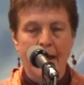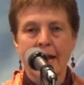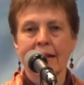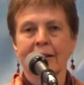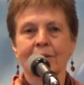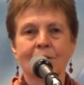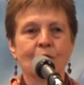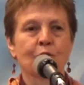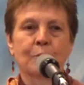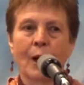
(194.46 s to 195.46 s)
And
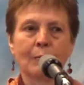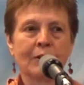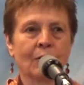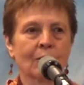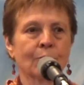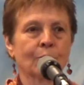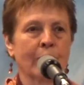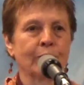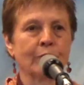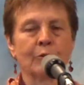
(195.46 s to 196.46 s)
you've probably heard
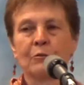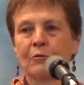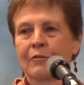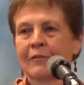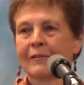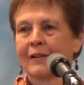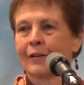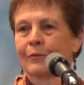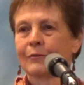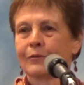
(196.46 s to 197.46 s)
Reverend Ruth
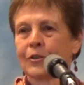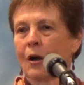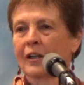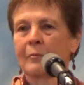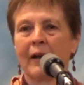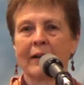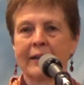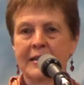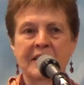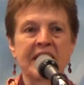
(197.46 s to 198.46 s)
talk about it
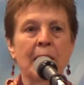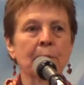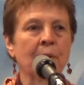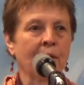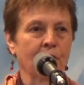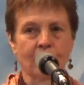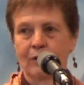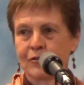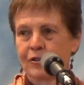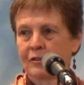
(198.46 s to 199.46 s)
as the empire
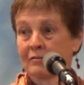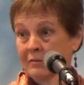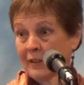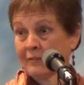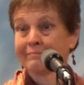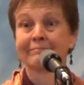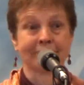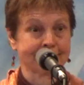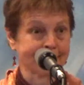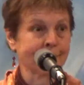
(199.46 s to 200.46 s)
culture.
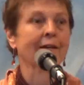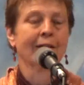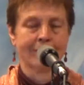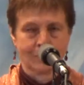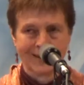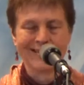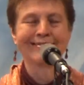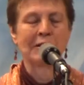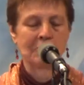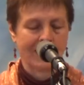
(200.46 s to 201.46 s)
Right?
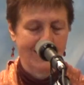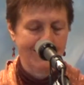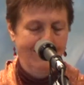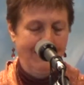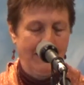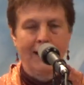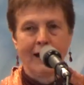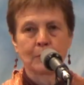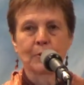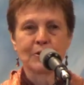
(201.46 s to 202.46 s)
Okay.
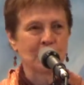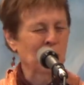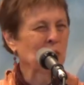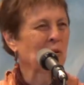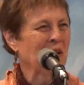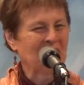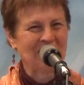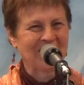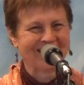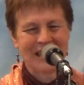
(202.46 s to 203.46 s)
I'm preaching to the choir
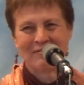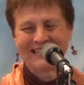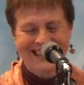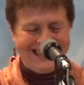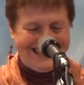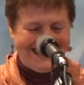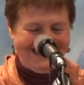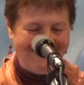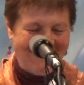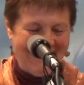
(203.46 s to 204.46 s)
here. I love it.
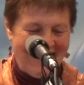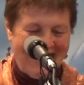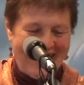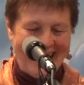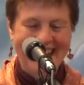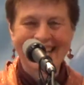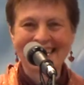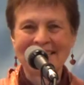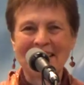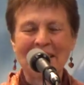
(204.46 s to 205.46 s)

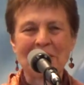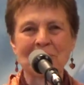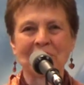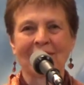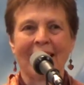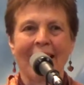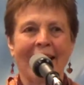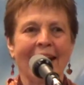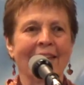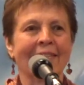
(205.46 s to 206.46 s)

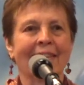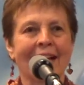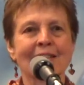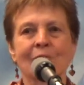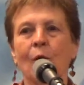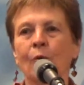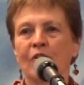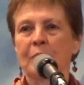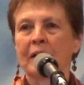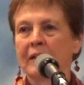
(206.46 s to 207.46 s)
And that's what
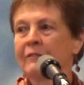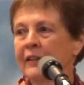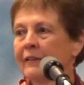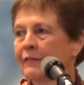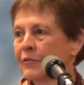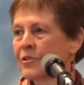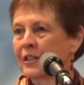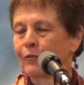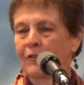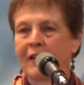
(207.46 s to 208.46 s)
we've been living for
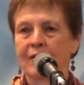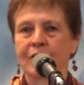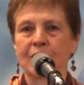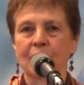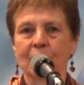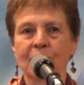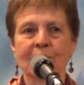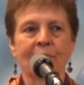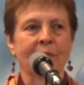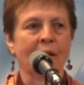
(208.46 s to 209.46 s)
several thousand years.